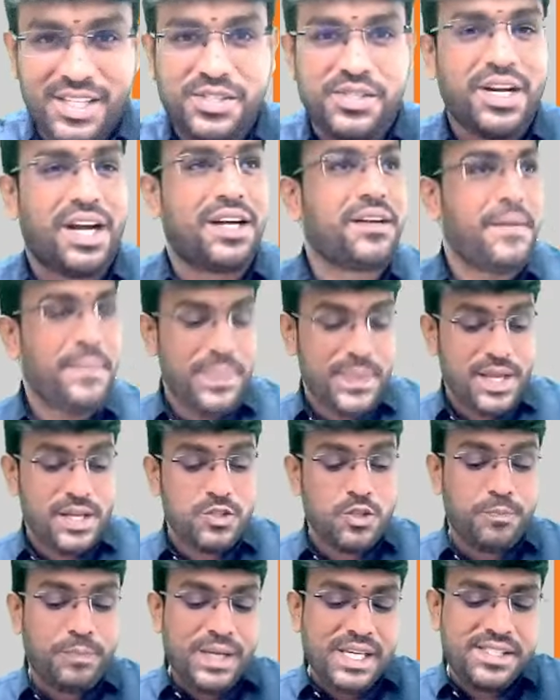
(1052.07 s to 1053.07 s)
start. So
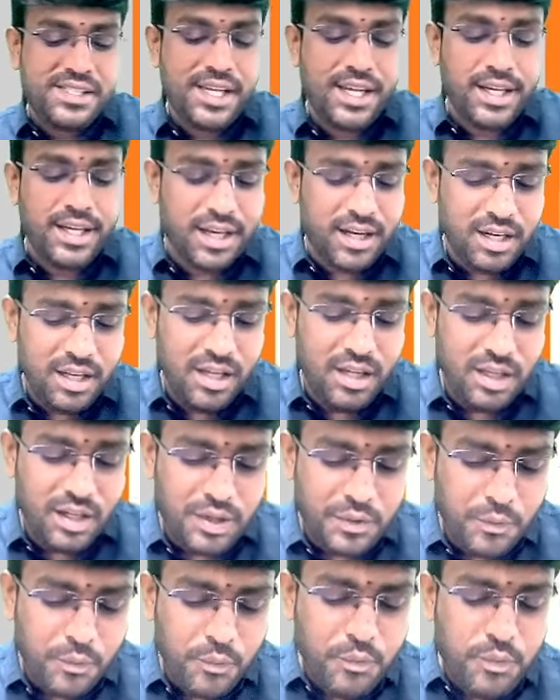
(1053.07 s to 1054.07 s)
please see here.
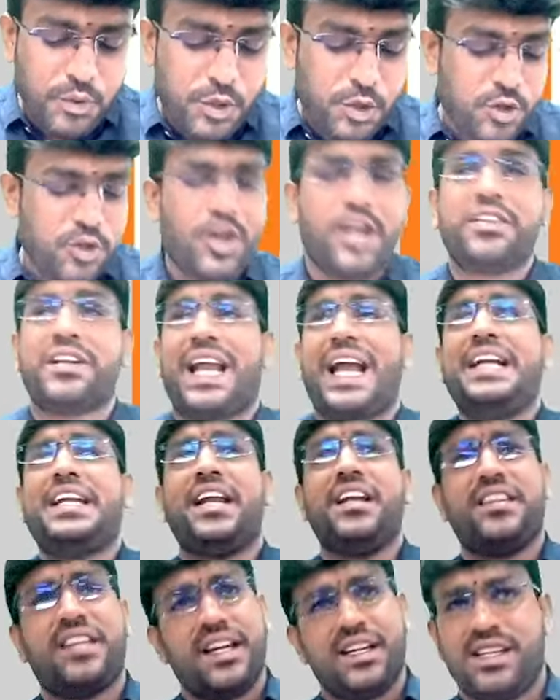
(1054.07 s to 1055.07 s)
You do not write
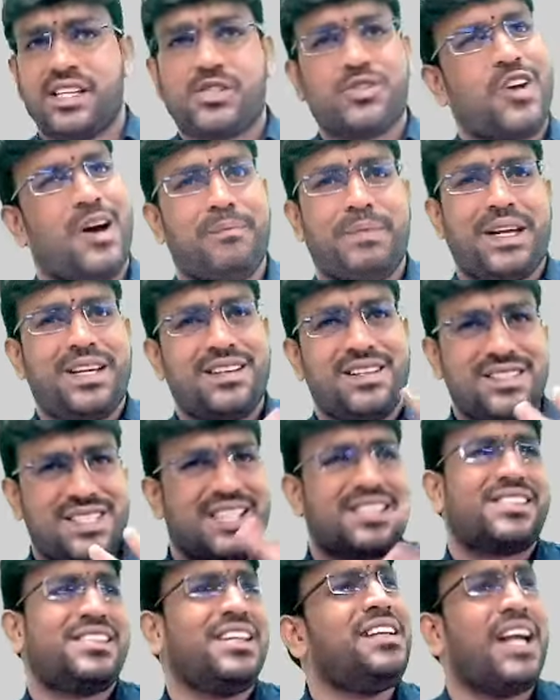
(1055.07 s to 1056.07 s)
anything in this topic.
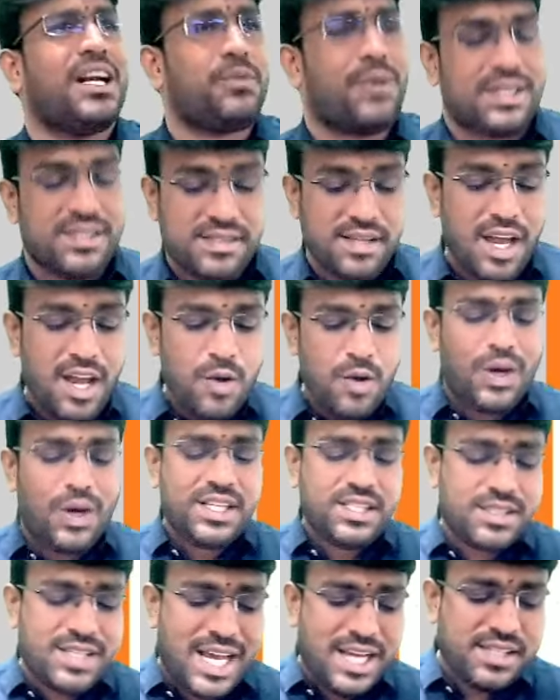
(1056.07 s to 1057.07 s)
Just see that once. What is
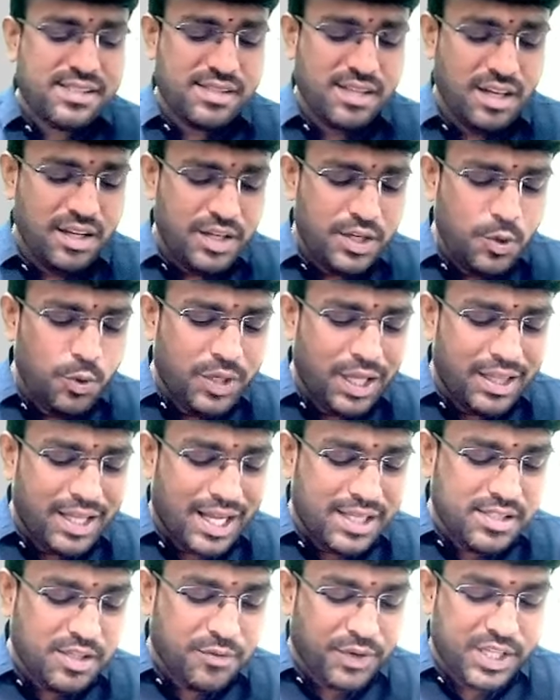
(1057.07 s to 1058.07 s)
tax? You tell the
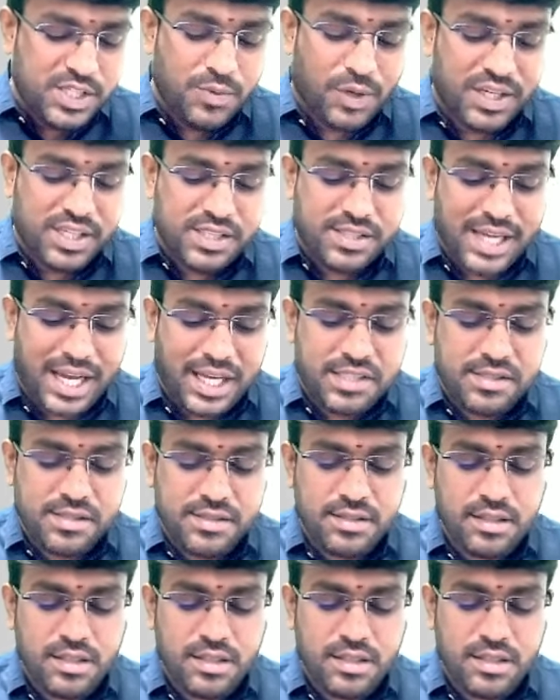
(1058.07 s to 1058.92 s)
answer, friends. What is tax?